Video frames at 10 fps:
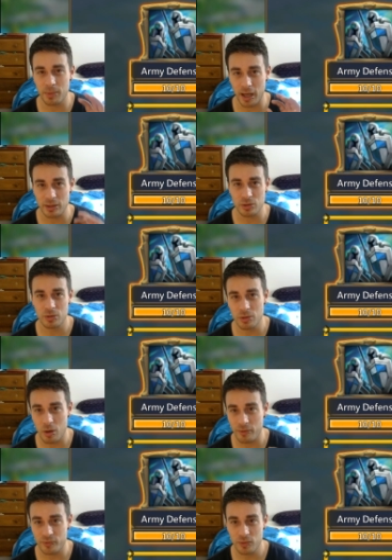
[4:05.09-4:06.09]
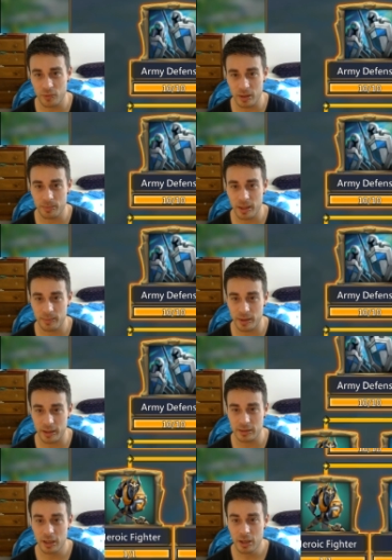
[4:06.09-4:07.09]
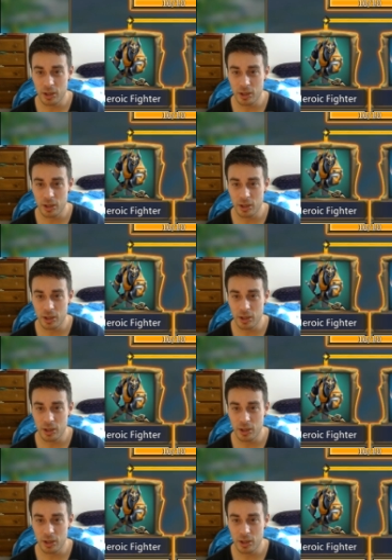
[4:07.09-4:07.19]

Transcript: but I do know a few free-to-play players